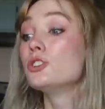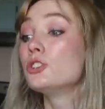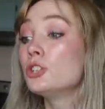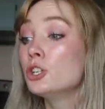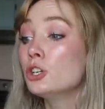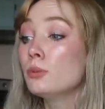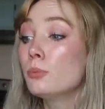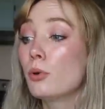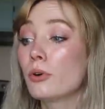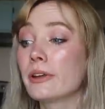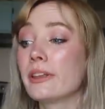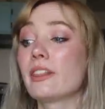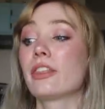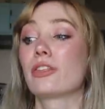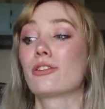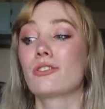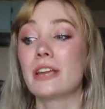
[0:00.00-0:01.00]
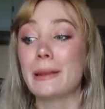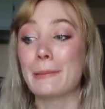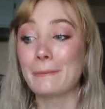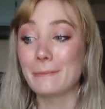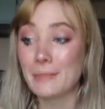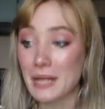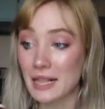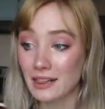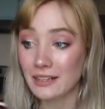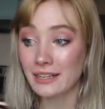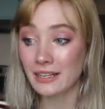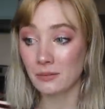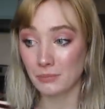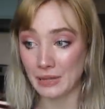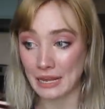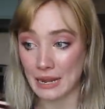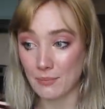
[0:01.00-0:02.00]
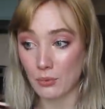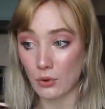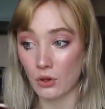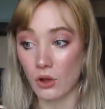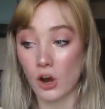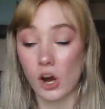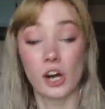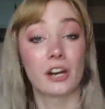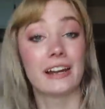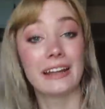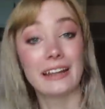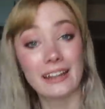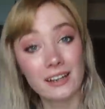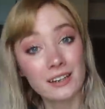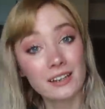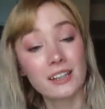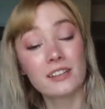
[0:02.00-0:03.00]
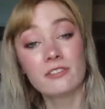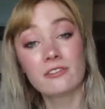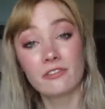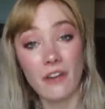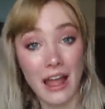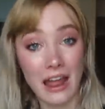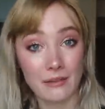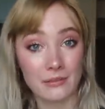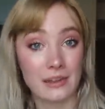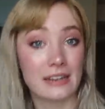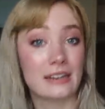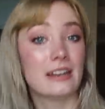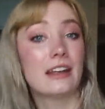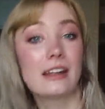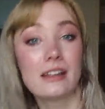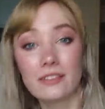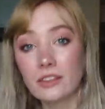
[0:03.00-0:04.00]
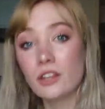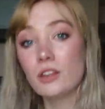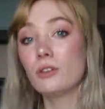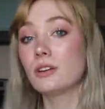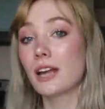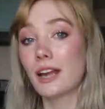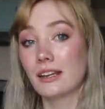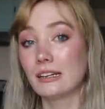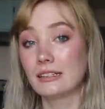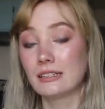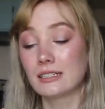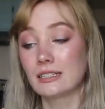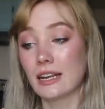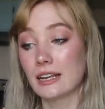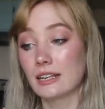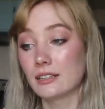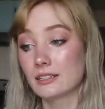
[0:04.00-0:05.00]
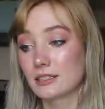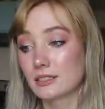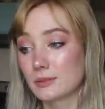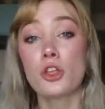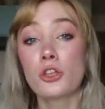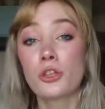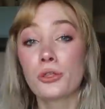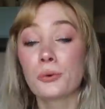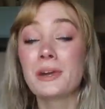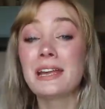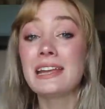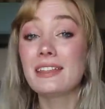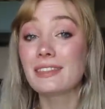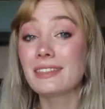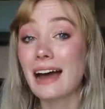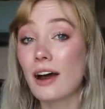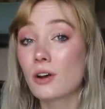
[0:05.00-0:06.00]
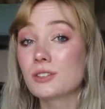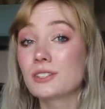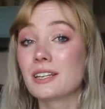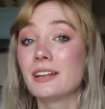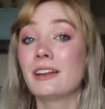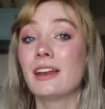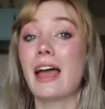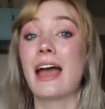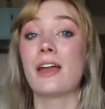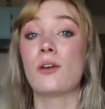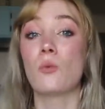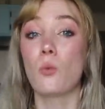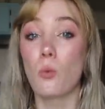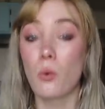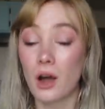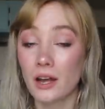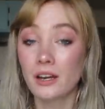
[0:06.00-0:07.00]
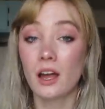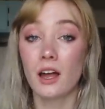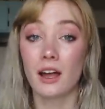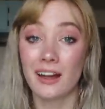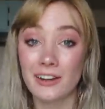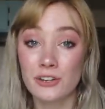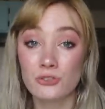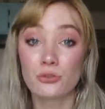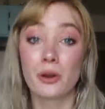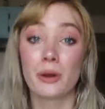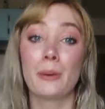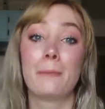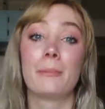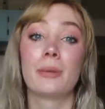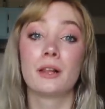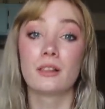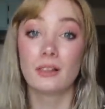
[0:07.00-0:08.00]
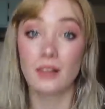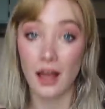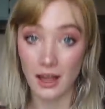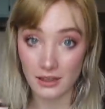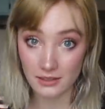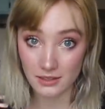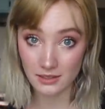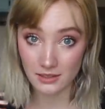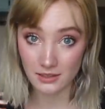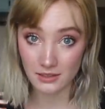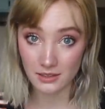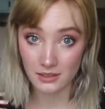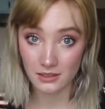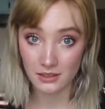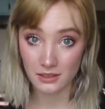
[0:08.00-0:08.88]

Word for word: two point three million people are in confinement in the United States. three thousand one hundred plus